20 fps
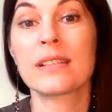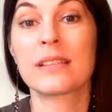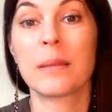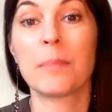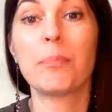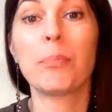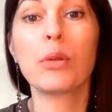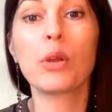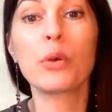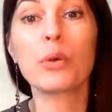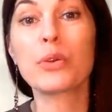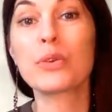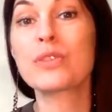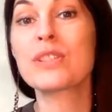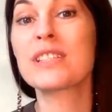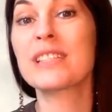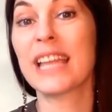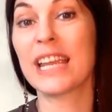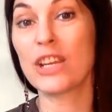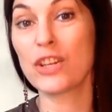the Pluto
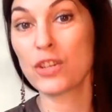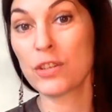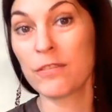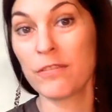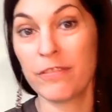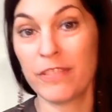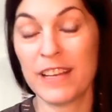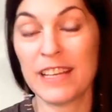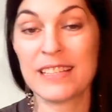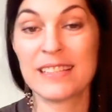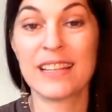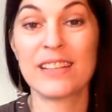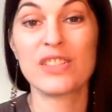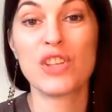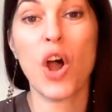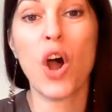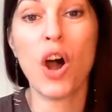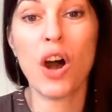station phase that's